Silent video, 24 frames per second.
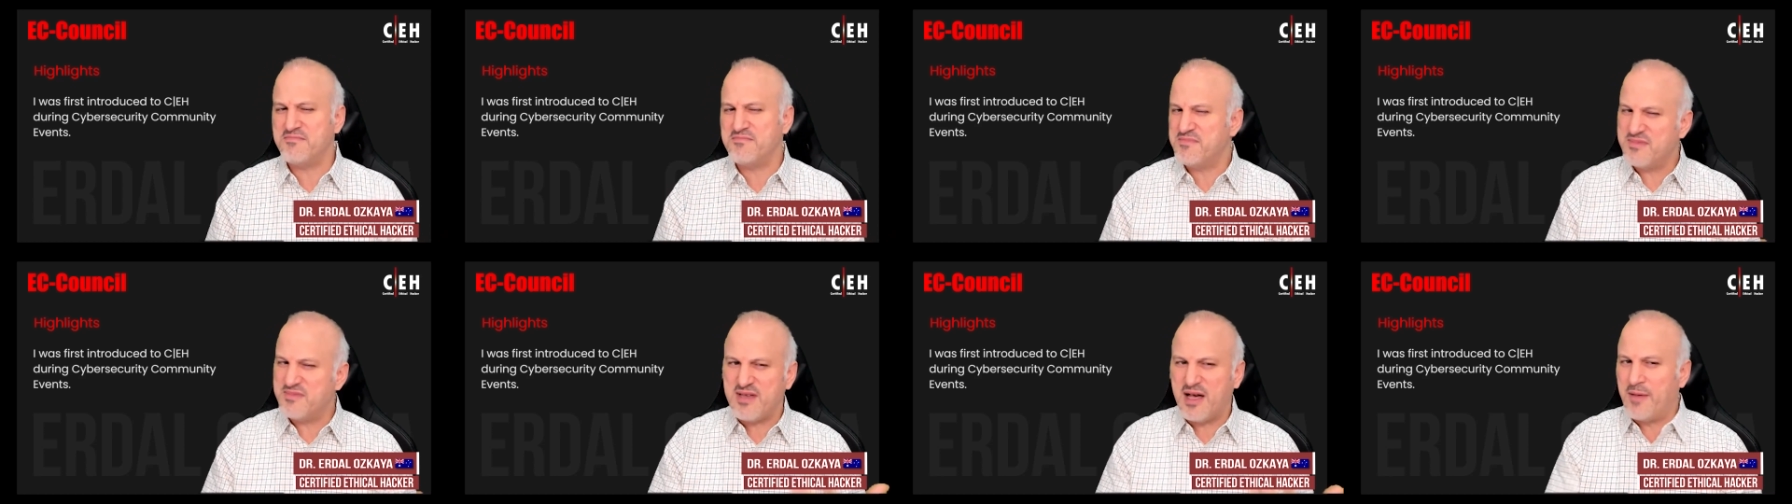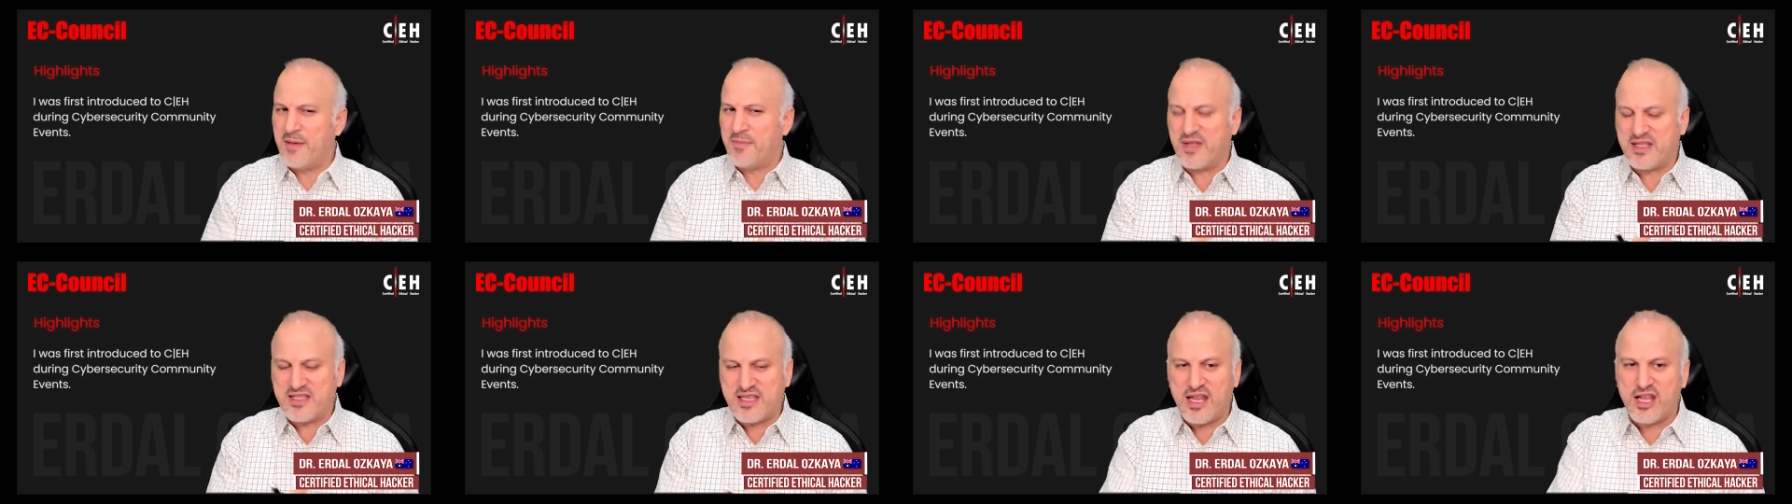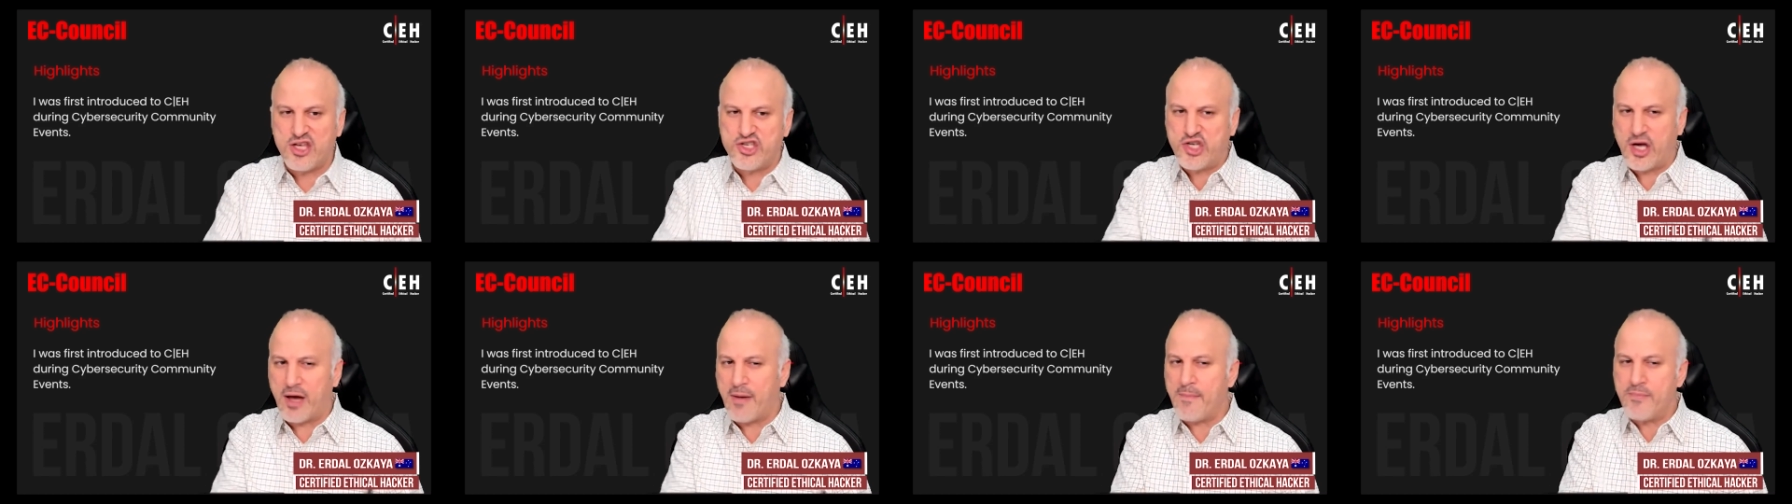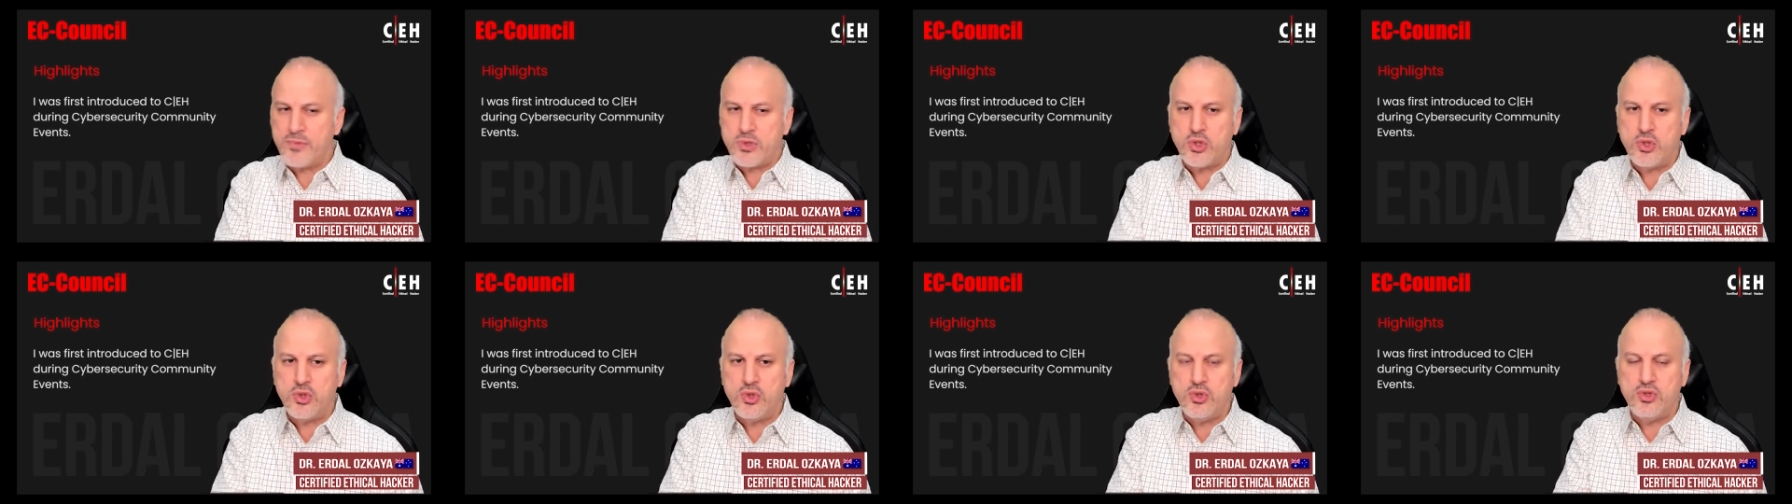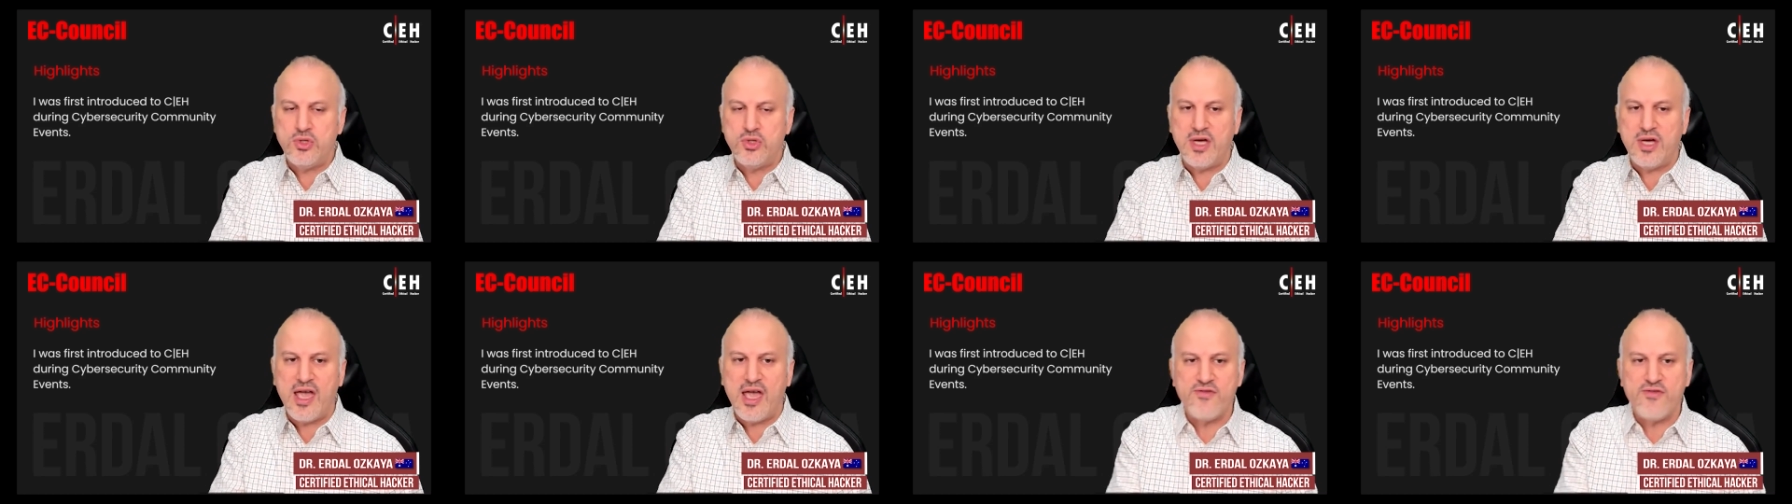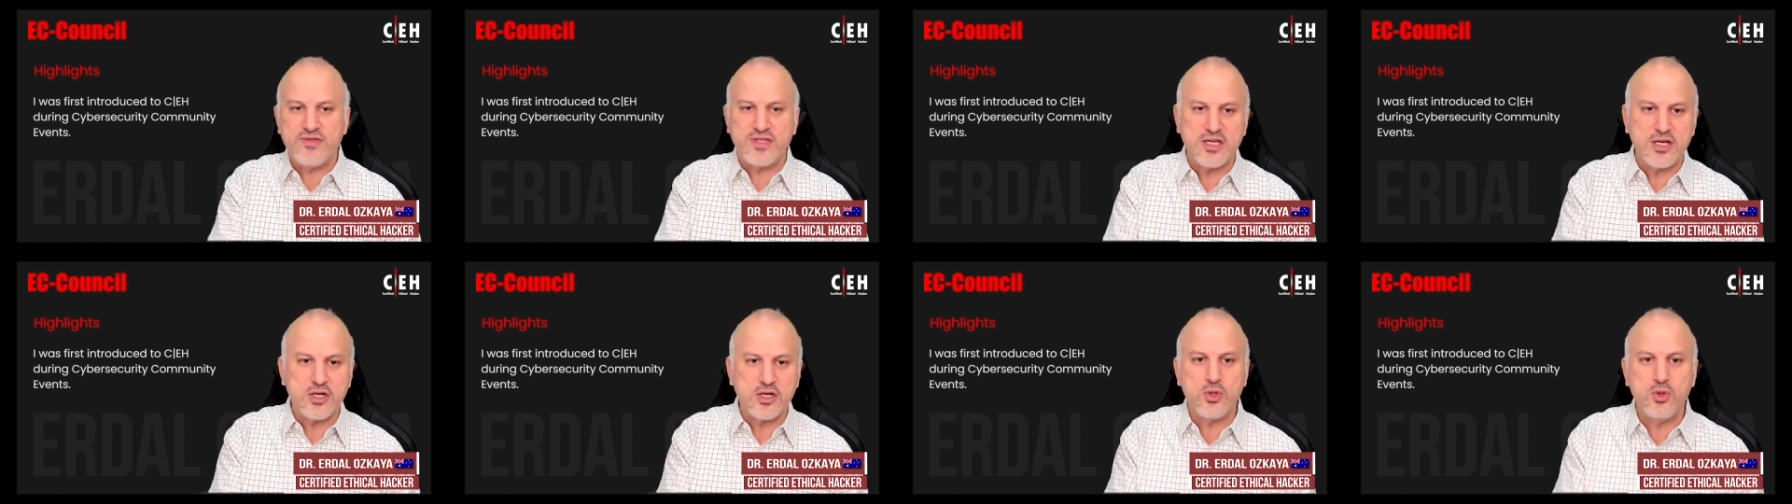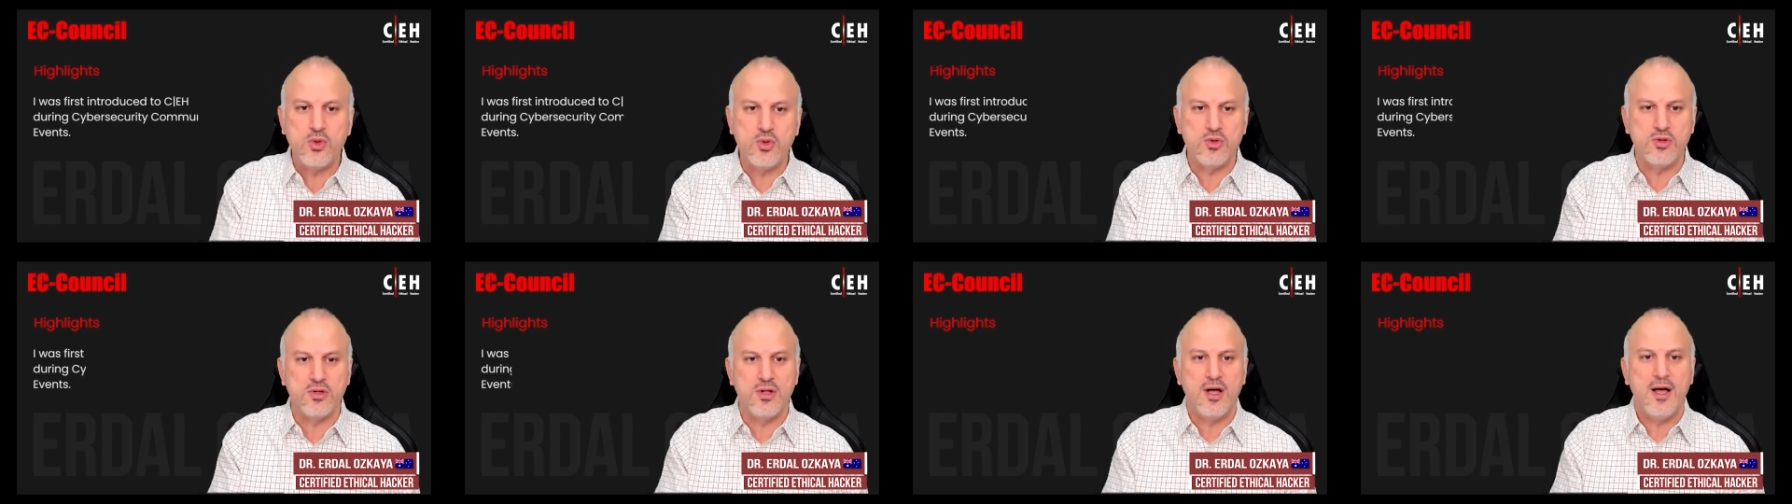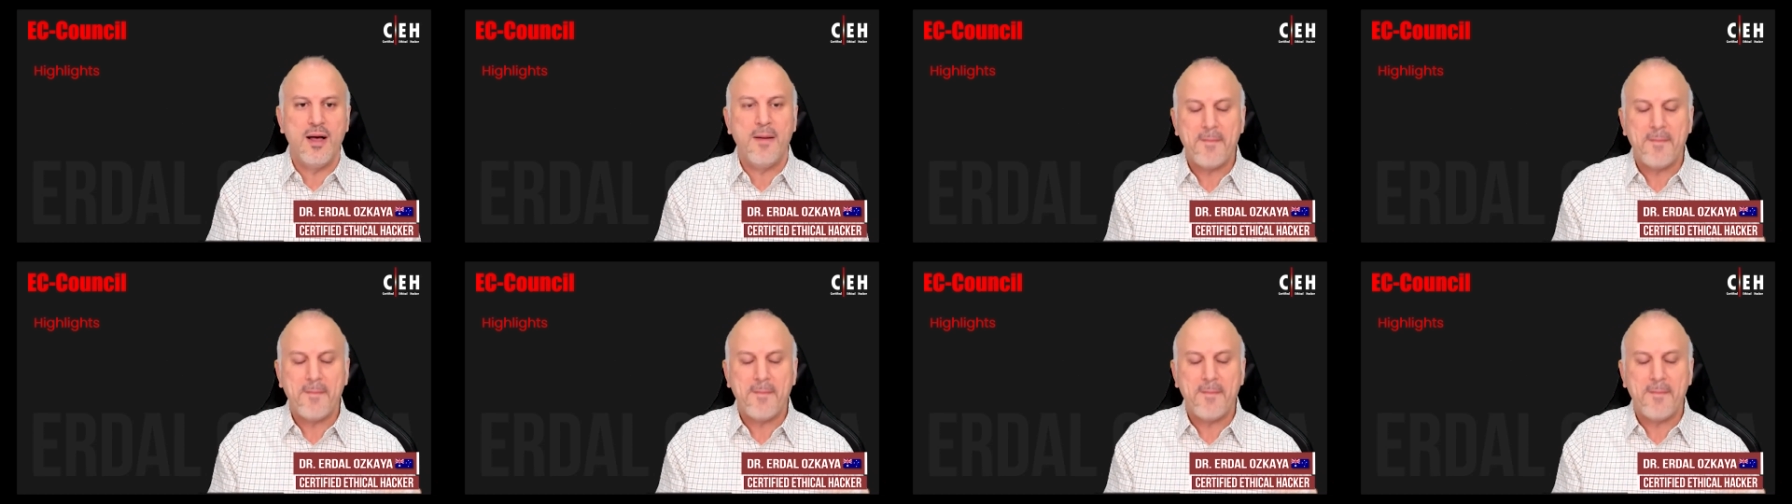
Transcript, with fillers: I'm not gonna jump to everything cool.